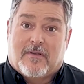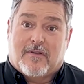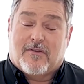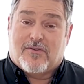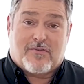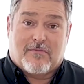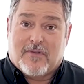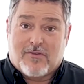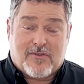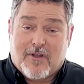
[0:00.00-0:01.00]
There's,
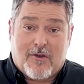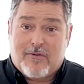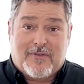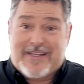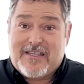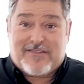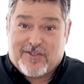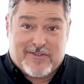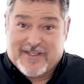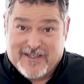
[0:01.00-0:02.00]
there's no need
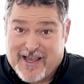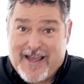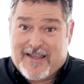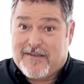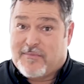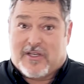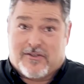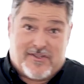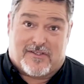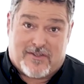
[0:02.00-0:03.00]
to deny it
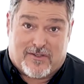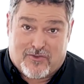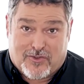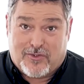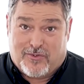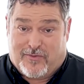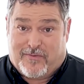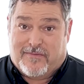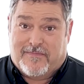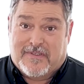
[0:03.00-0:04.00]
because it's the
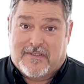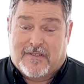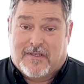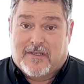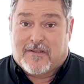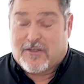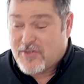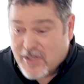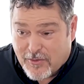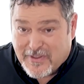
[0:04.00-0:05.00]
truth.
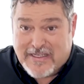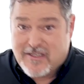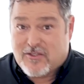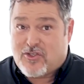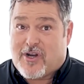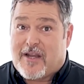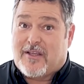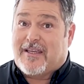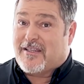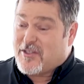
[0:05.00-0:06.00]
There's no need to try
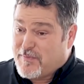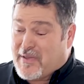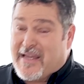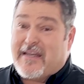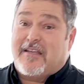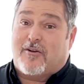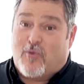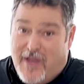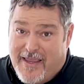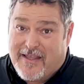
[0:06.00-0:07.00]
to explain it
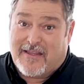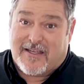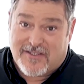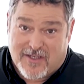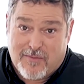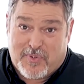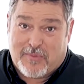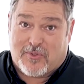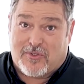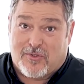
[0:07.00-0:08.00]
away like some
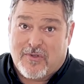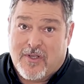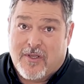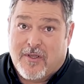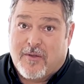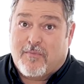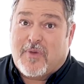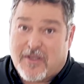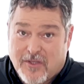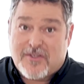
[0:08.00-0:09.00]
people do
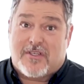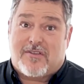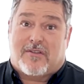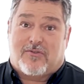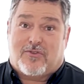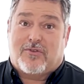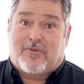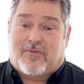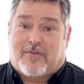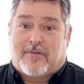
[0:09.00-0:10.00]
because it's the
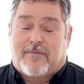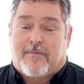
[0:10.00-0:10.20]
truth.